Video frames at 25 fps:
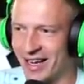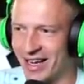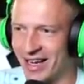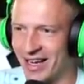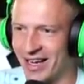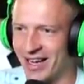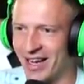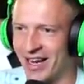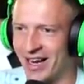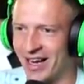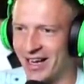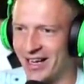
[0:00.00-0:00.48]

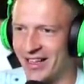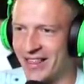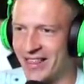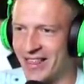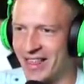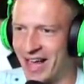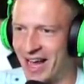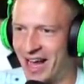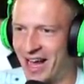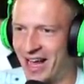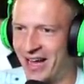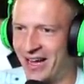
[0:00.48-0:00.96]
And
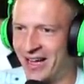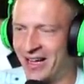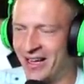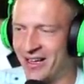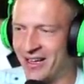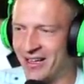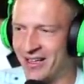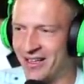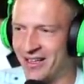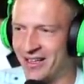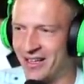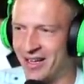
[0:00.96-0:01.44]
that,
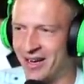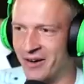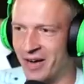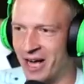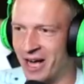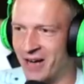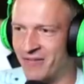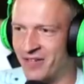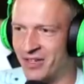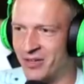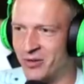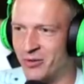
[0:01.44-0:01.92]
you know,
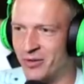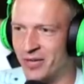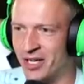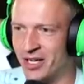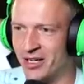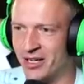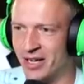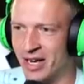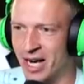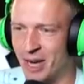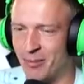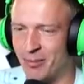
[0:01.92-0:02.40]
after
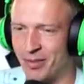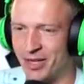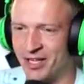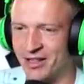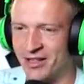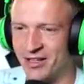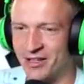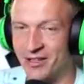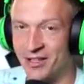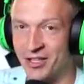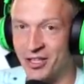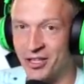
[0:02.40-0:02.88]
we hop
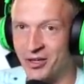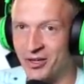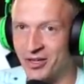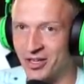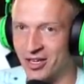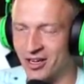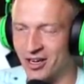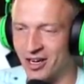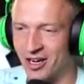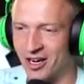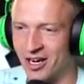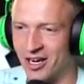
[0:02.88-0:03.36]
in the new
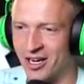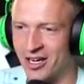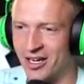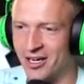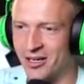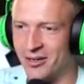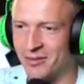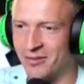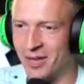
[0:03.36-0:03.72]
car,